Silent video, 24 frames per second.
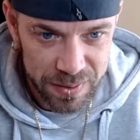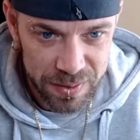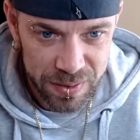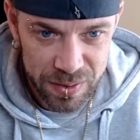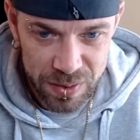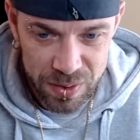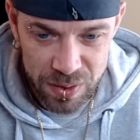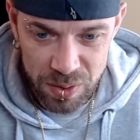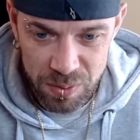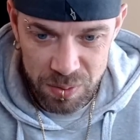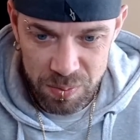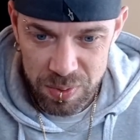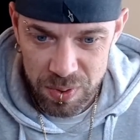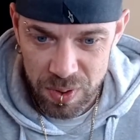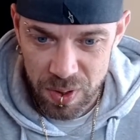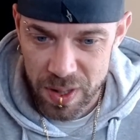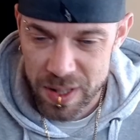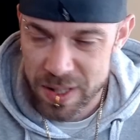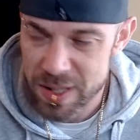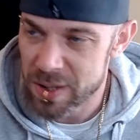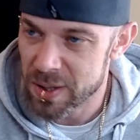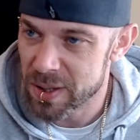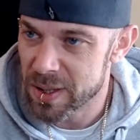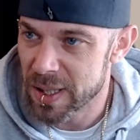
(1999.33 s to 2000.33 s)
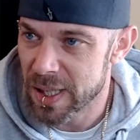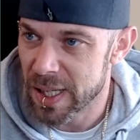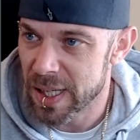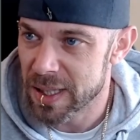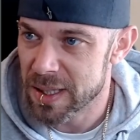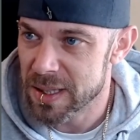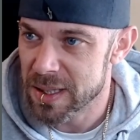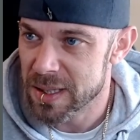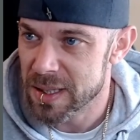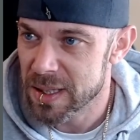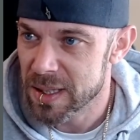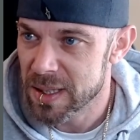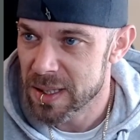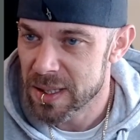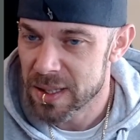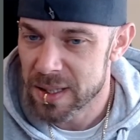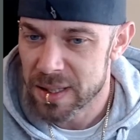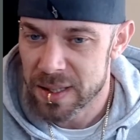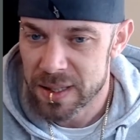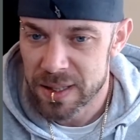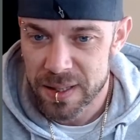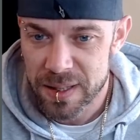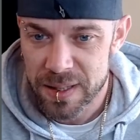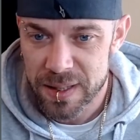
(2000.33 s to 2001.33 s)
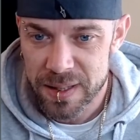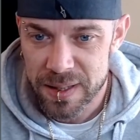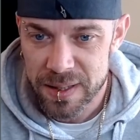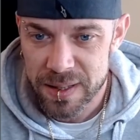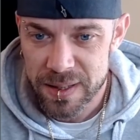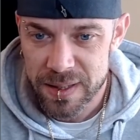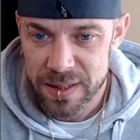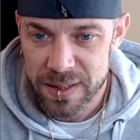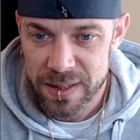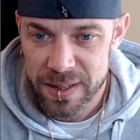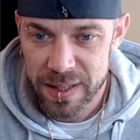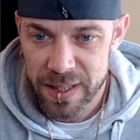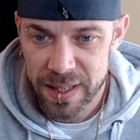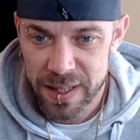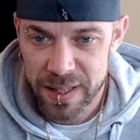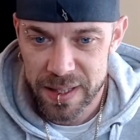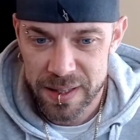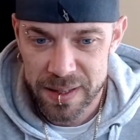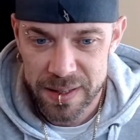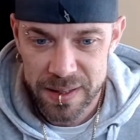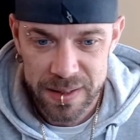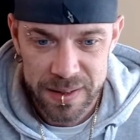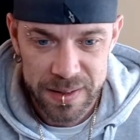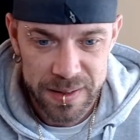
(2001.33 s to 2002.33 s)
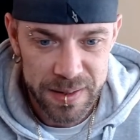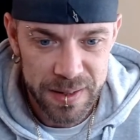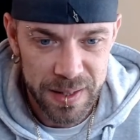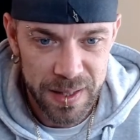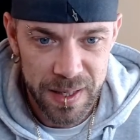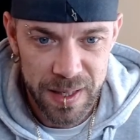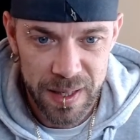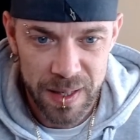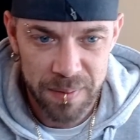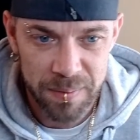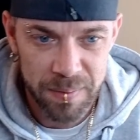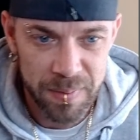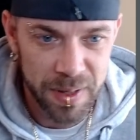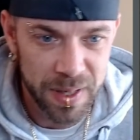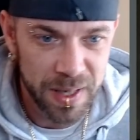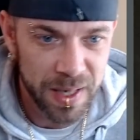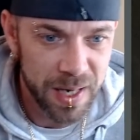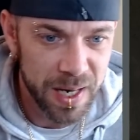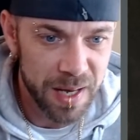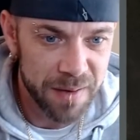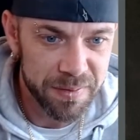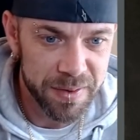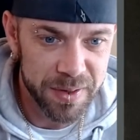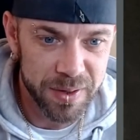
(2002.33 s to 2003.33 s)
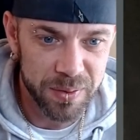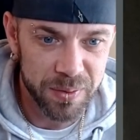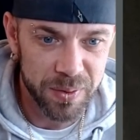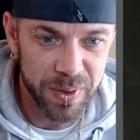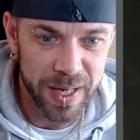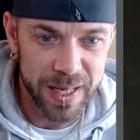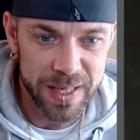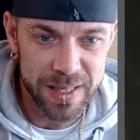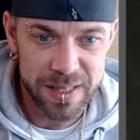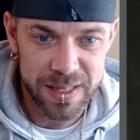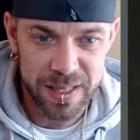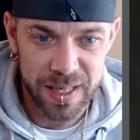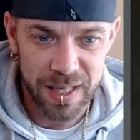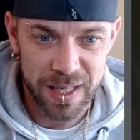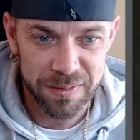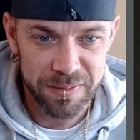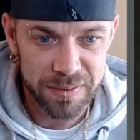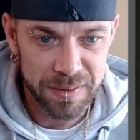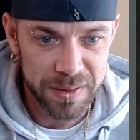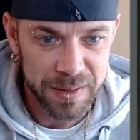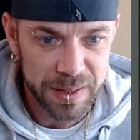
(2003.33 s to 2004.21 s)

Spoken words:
Good price on the legs. Yeah, I'm loving all that stuff.